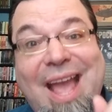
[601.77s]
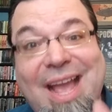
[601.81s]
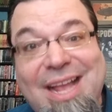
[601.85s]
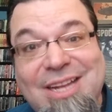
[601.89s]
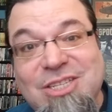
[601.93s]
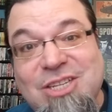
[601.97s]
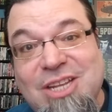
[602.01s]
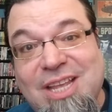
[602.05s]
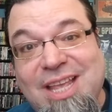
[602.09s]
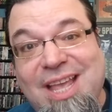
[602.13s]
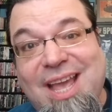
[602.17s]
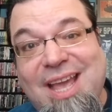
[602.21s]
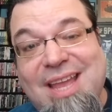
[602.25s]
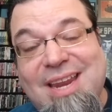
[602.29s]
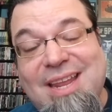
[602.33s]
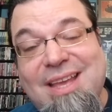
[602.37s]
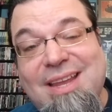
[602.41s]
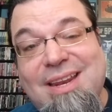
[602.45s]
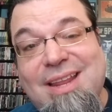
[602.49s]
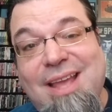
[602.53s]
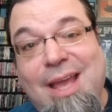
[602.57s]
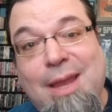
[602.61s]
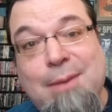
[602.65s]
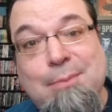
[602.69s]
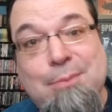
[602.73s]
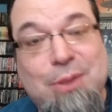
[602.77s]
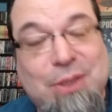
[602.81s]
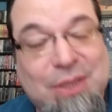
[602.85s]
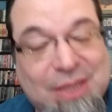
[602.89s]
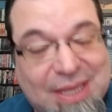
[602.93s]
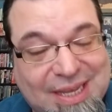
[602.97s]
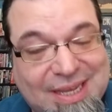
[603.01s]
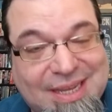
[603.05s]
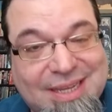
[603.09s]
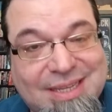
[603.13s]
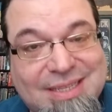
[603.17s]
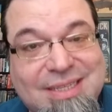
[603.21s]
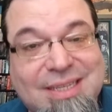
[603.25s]
educated, and
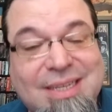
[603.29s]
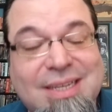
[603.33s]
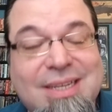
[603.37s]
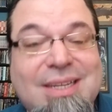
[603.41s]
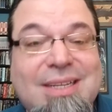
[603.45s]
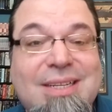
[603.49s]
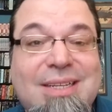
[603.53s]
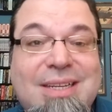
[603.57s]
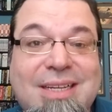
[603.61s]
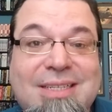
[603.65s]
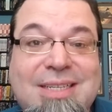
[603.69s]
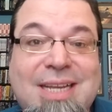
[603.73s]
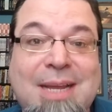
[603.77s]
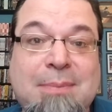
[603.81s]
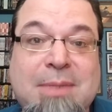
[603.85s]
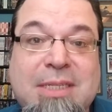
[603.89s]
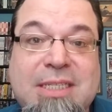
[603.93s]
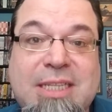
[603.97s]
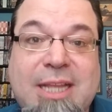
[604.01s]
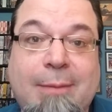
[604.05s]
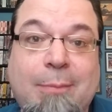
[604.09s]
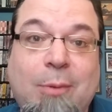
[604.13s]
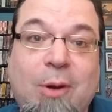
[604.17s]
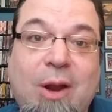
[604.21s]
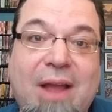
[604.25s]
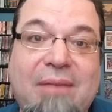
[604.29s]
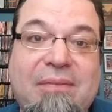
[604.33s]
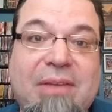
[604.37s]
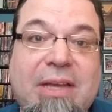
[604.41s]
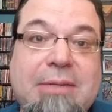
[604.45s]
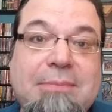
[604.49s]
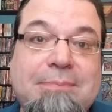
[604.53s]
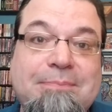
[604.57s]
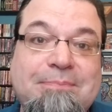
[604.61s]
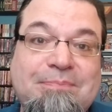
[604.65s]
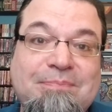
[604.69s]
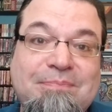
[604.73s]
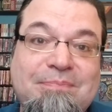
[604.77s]
please attempt to stay private.
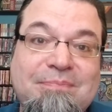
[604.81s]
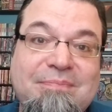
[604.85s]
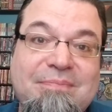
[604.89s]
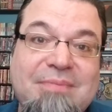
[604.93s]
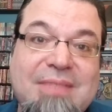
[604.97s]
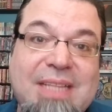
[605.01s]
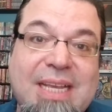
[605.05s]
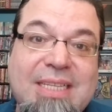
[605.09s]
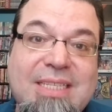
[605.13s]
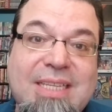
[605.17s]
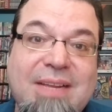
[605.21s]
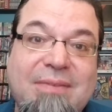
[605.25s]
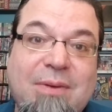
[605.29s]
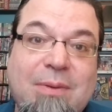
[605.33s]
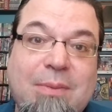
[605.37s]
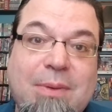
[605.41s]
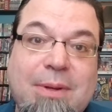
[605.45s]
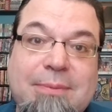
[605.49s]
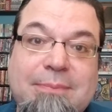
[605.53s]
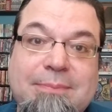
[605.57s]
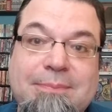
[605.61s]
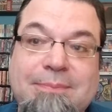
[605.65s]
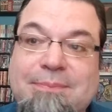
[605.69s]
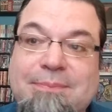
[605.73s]
Thanks, everyone.